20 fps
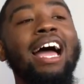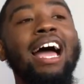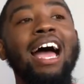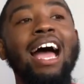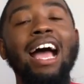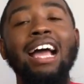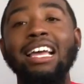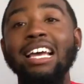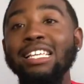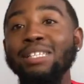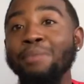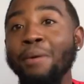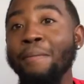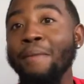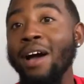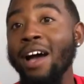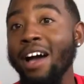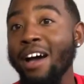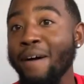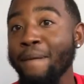I guess my
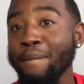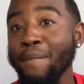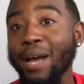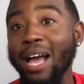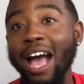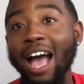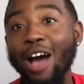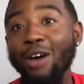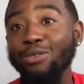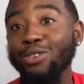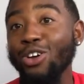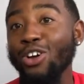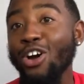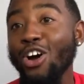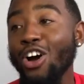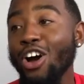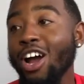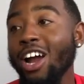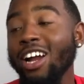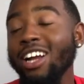mom got out the
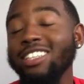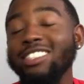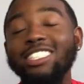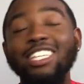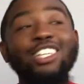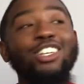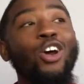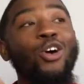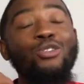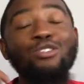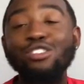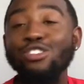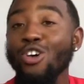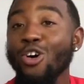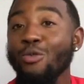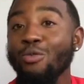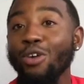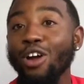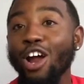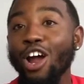car. She noticed
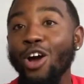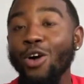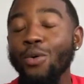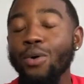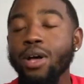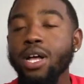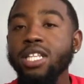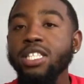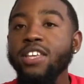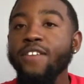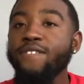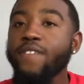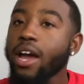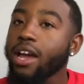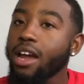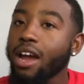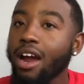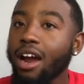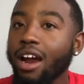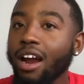homegirl to
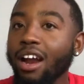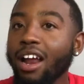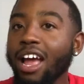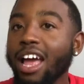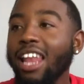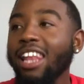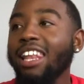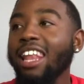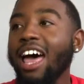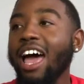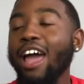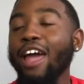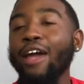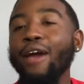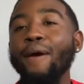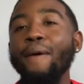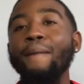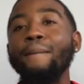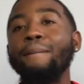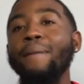fight her. Like
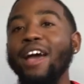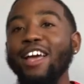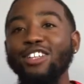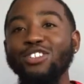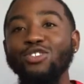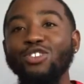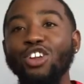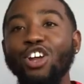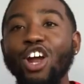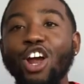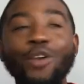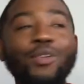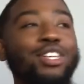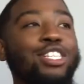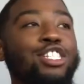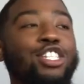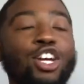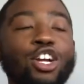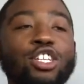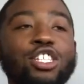Mind you, the girl is
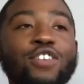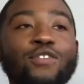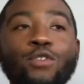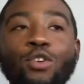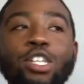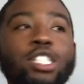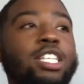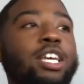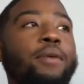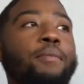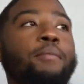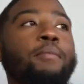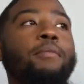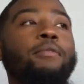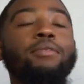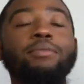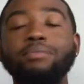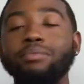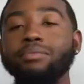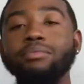13, 14.
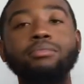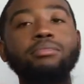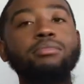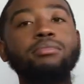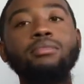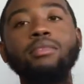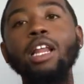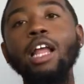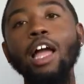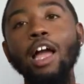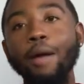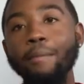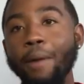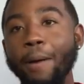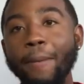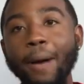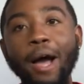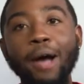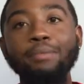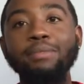My
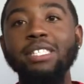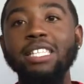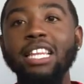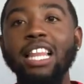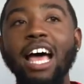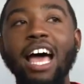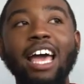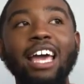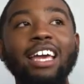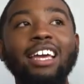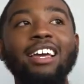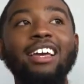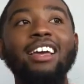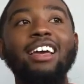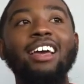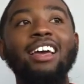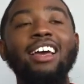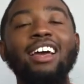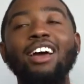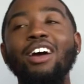mom's like,
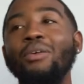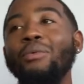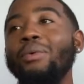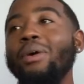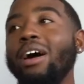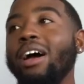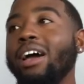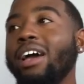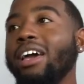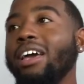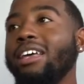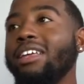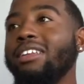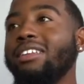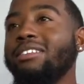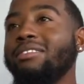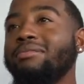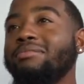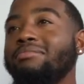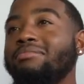what,
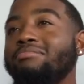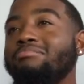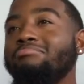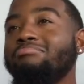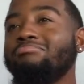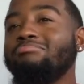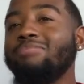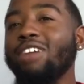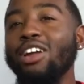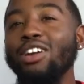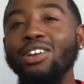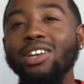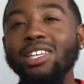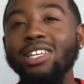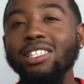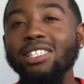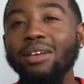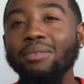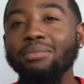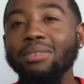30
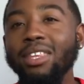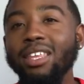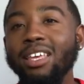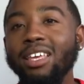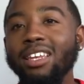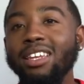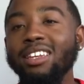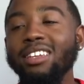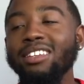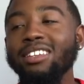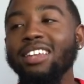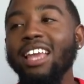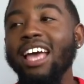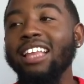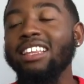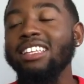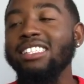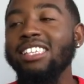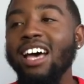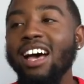something at
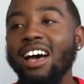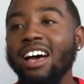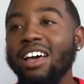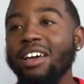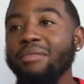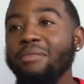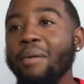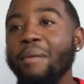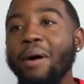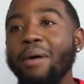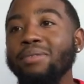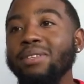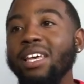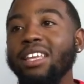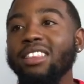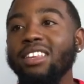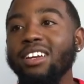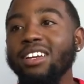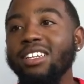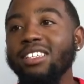the time? My mom's like
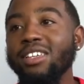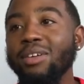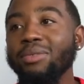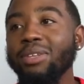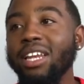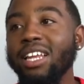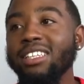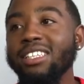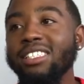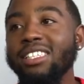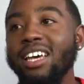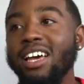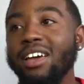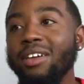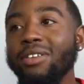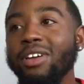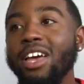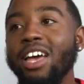30 something at the time.